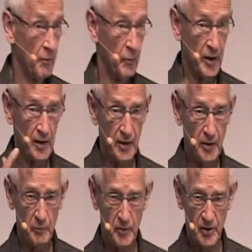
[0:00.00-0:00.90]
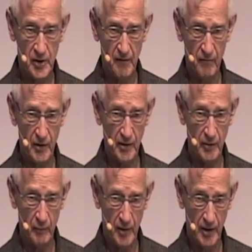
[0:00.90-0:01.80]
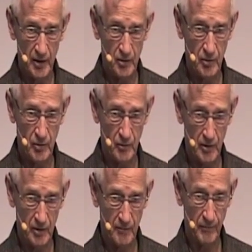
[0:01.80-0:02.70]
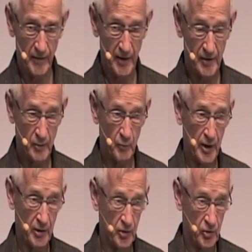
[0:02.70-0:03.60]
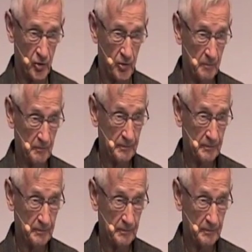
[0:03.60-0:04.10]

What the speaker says: But I'd like to specifically relate to it as a practitioner.